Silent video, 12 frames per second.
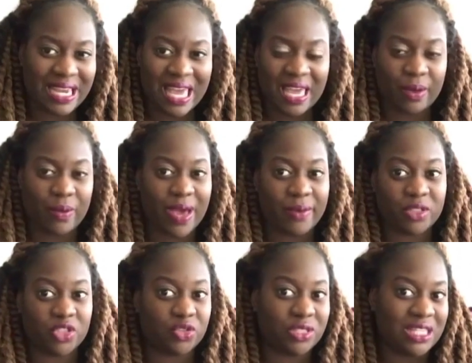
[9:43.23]
Like, why
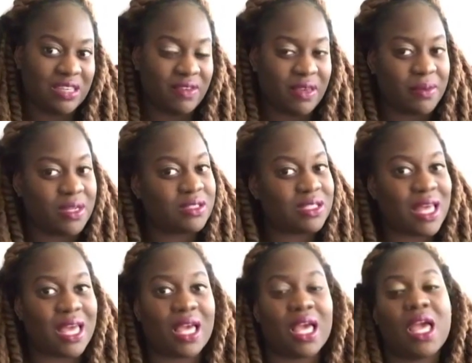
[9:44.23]
wouldn't you leave him? And I was
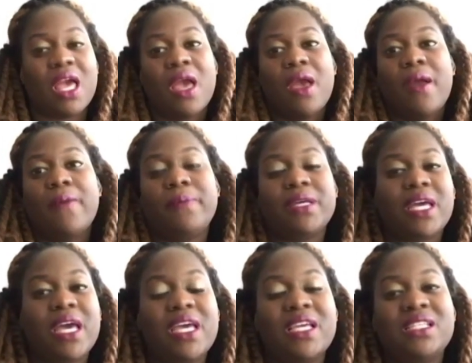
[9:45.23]
like,
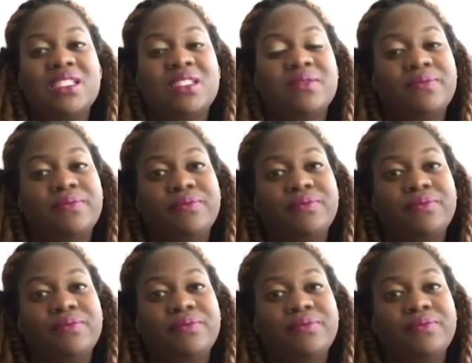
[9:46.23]
because